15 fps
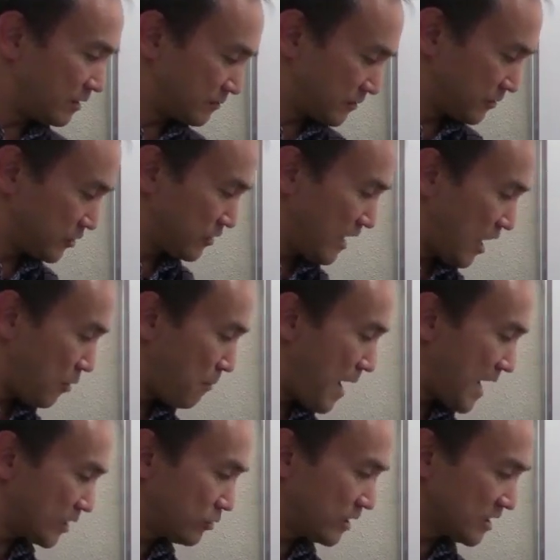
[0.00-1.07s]
now
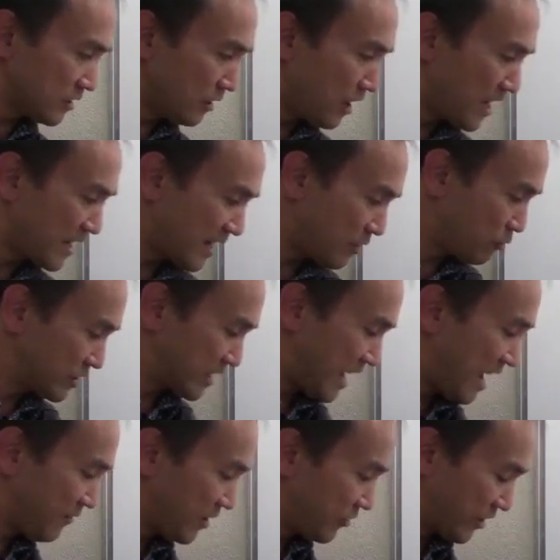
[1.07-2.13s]
back to this line that I was
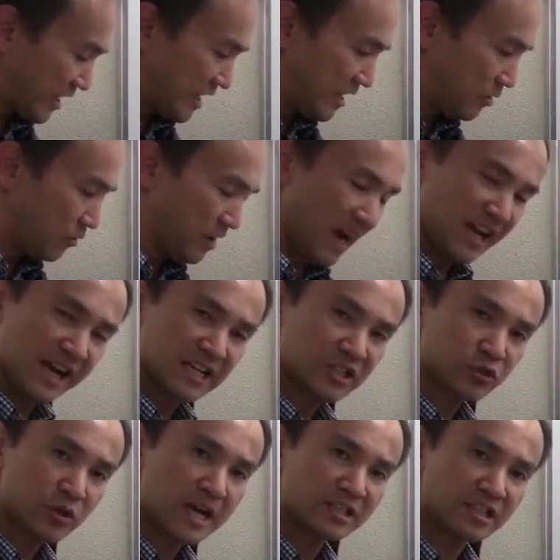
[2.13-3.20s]
having right here, I
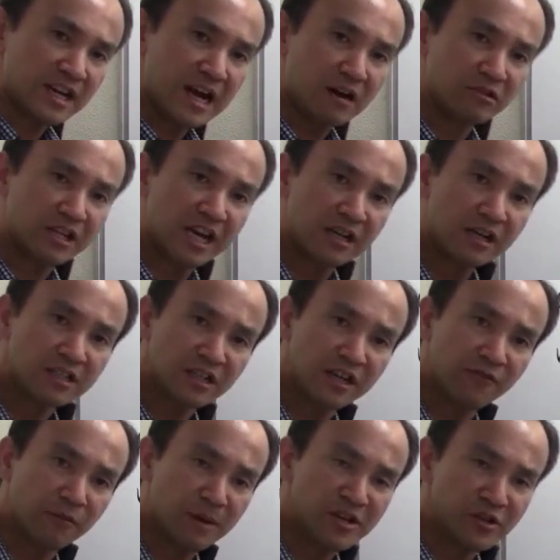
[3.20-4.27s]
extracted out this
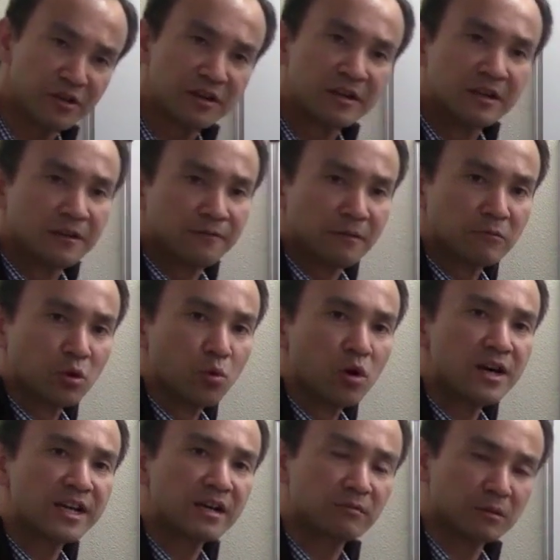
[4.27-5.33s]
information from the
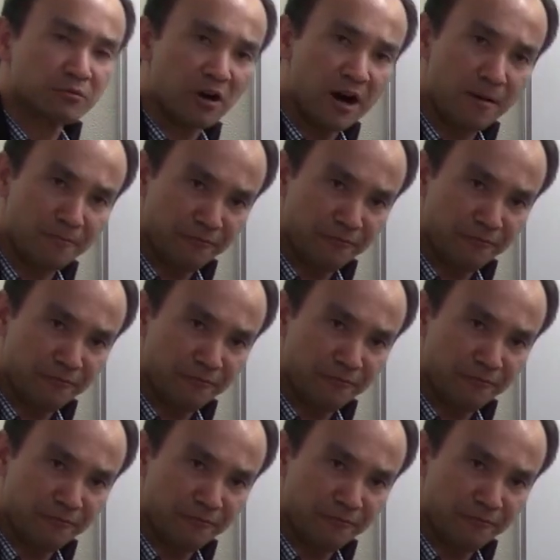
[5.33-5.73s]
wording of the problem.